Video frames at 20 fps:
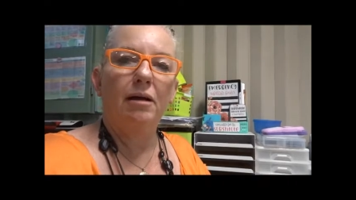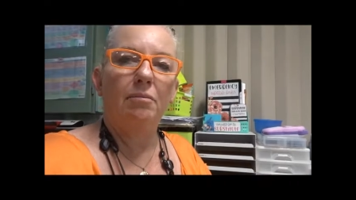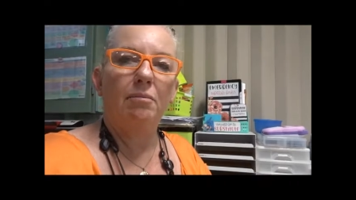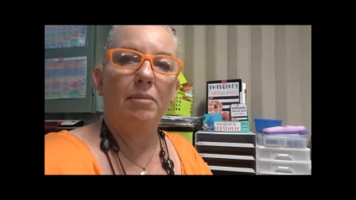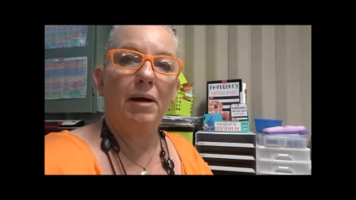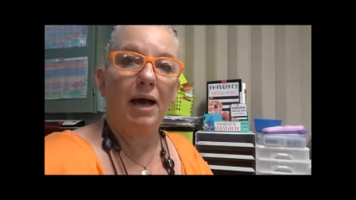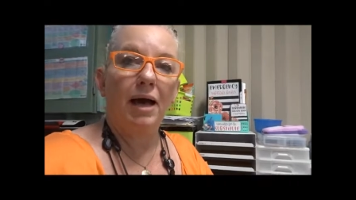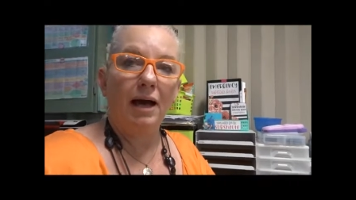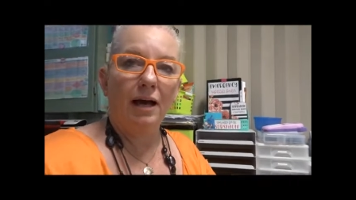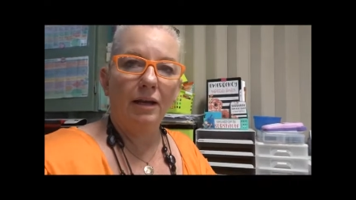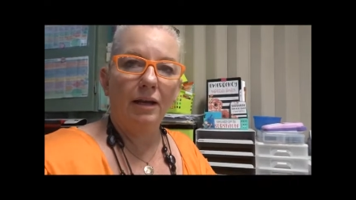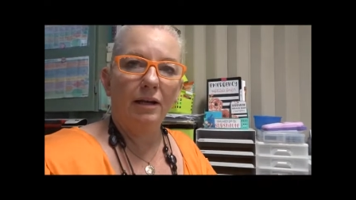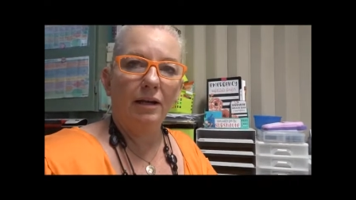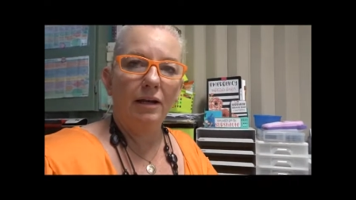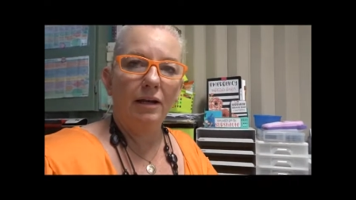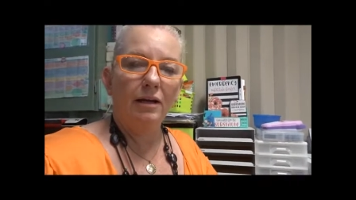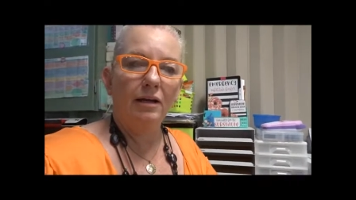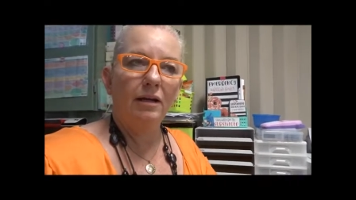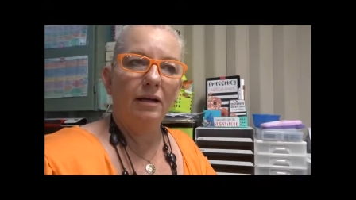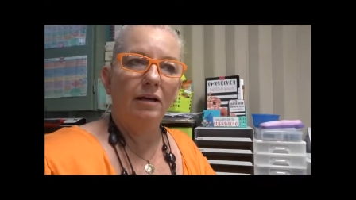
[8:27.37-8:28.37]

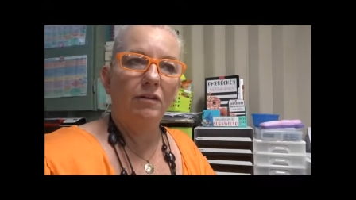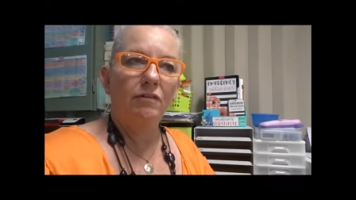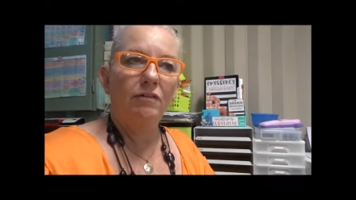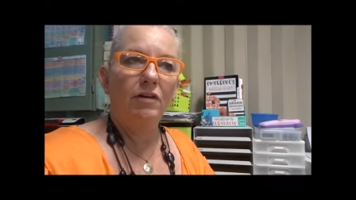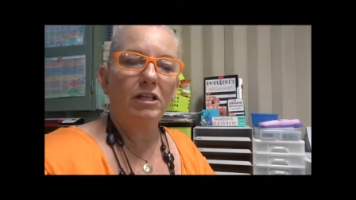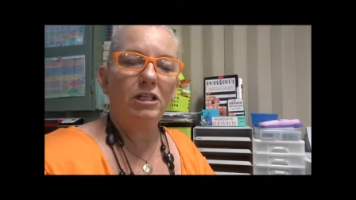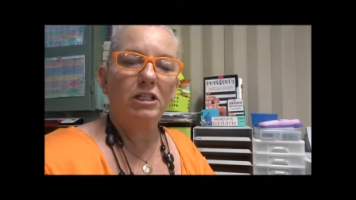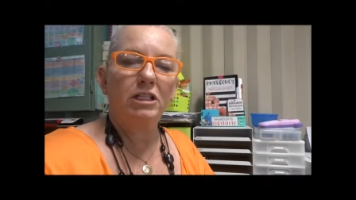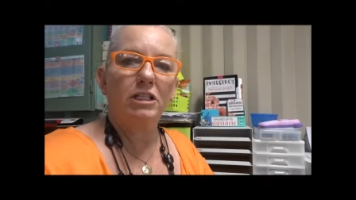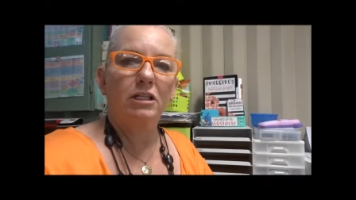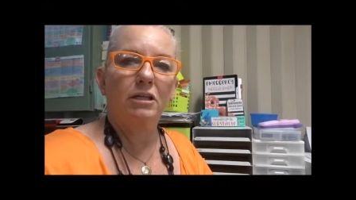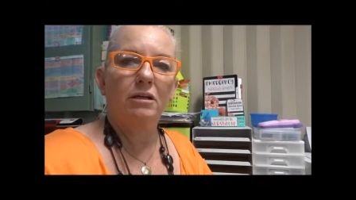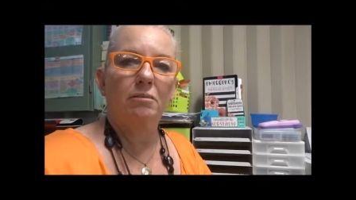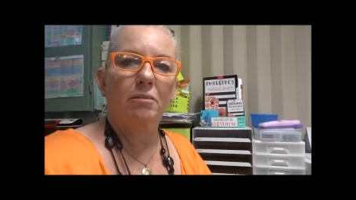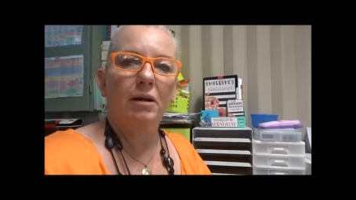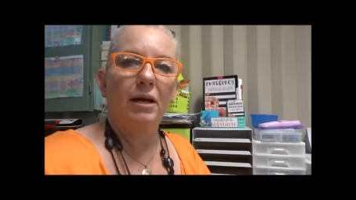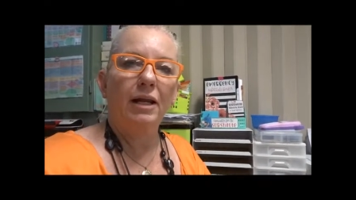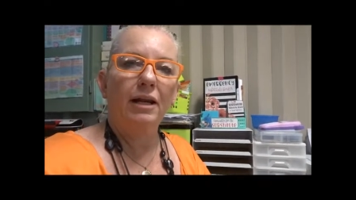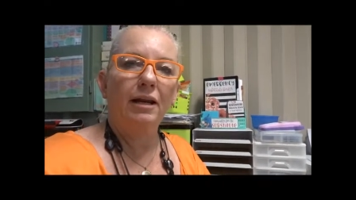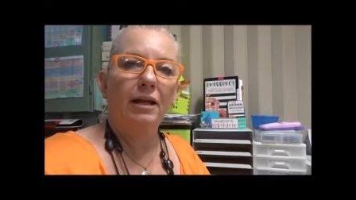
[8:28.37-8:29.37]
partner events to
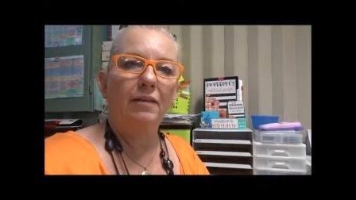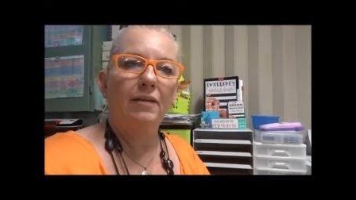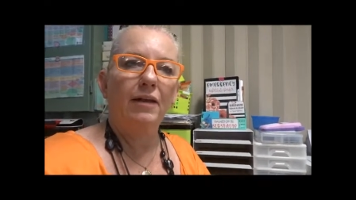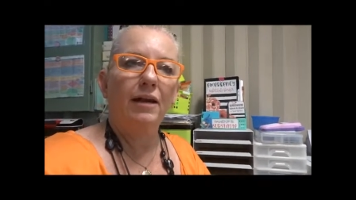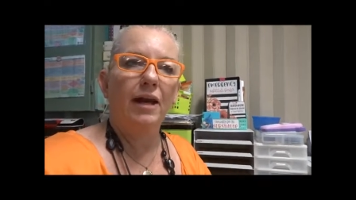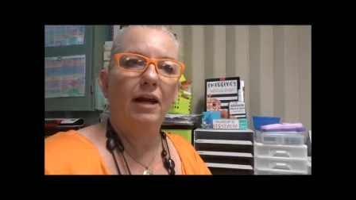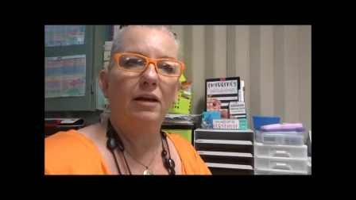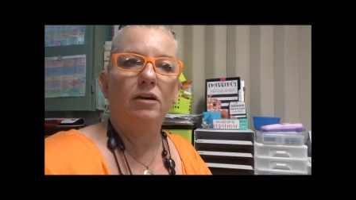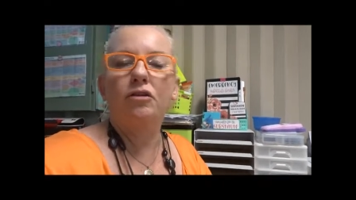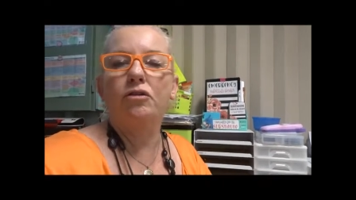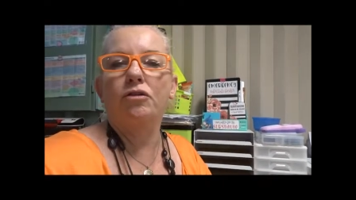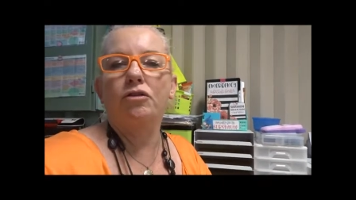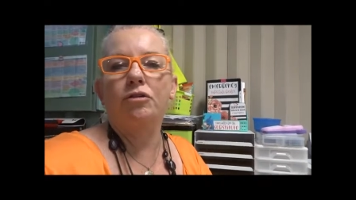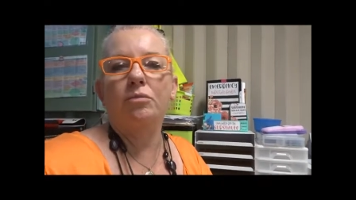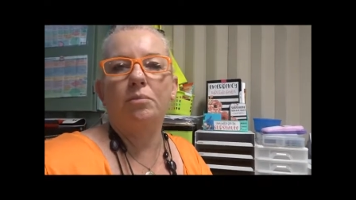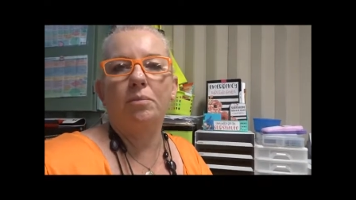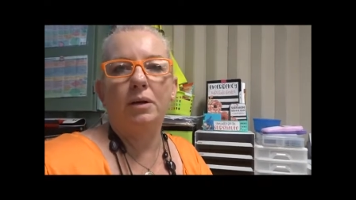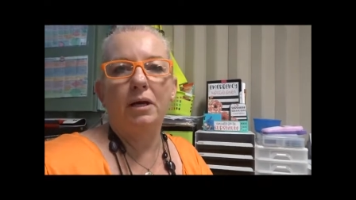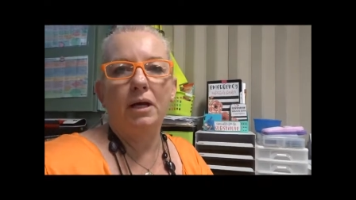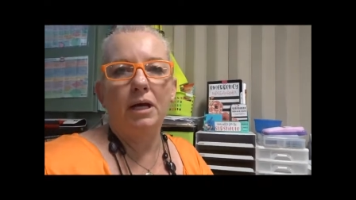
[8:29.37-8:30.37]
complete, and they had
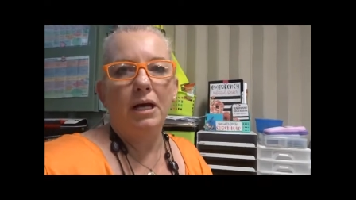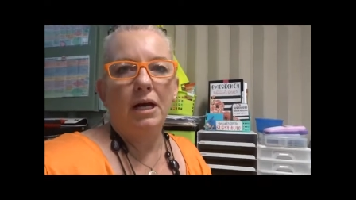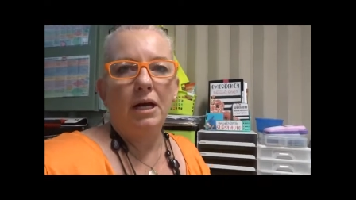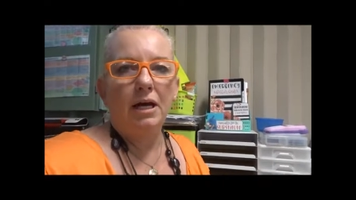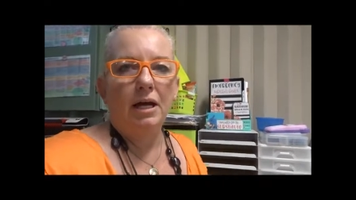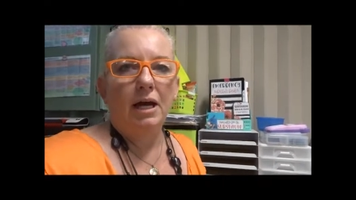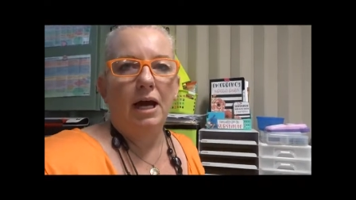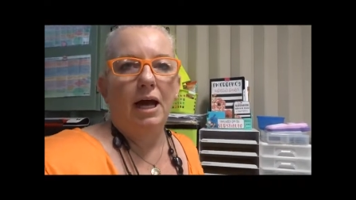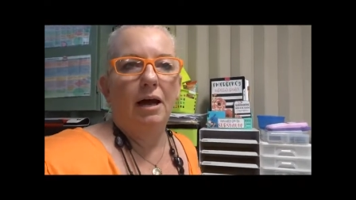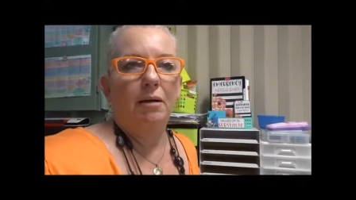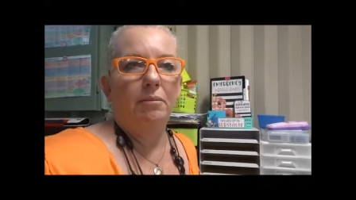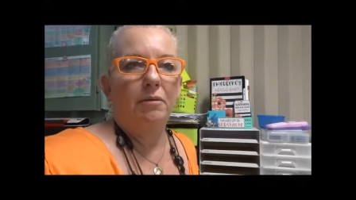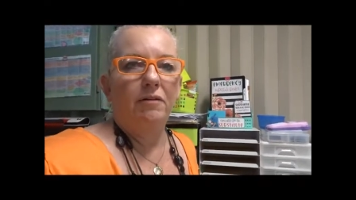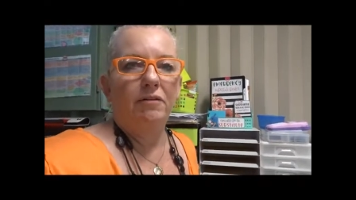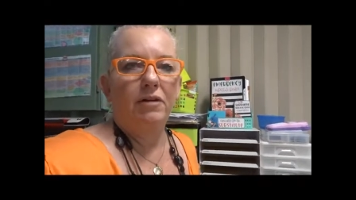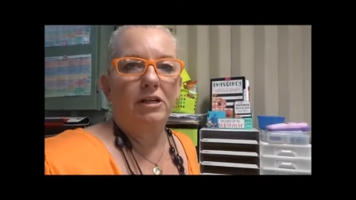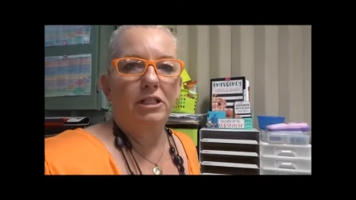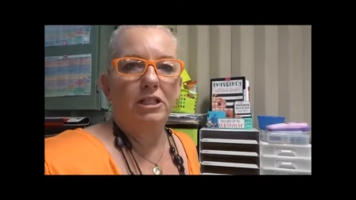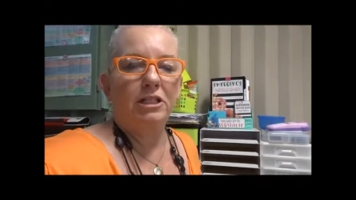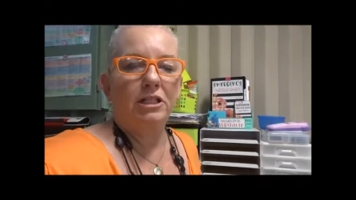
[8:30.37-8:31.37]
group
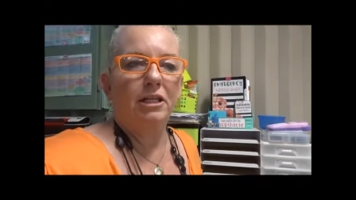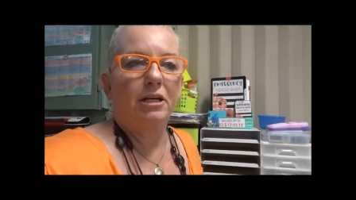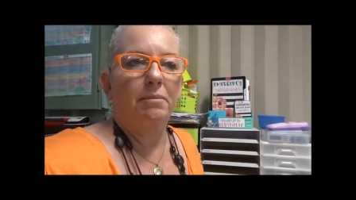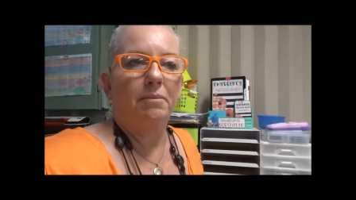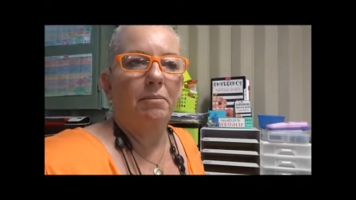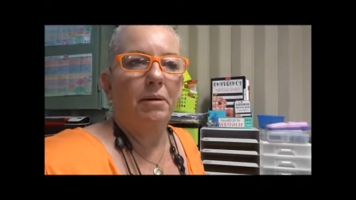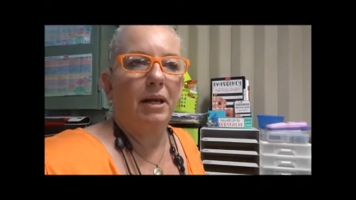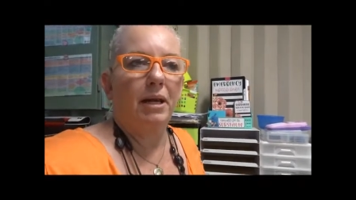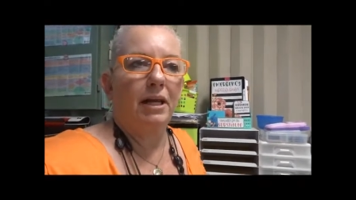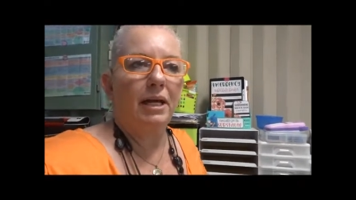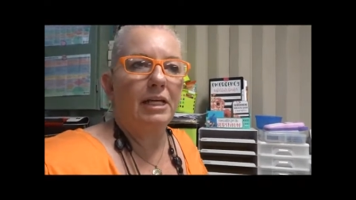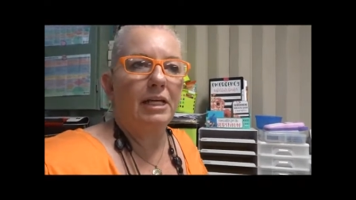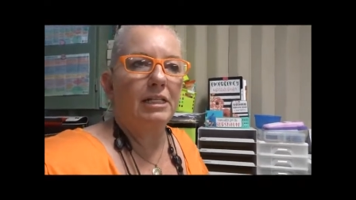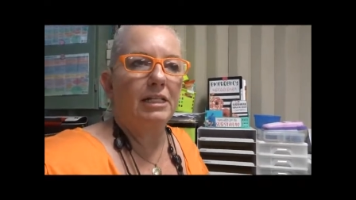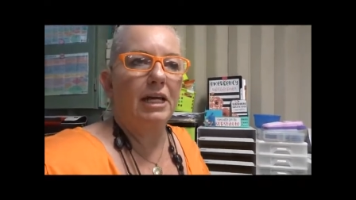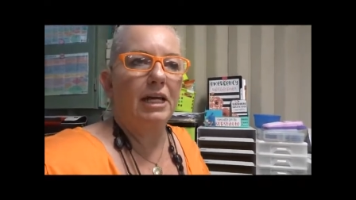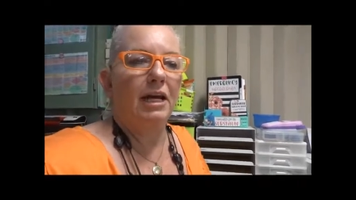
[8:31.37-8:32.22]
events to complete.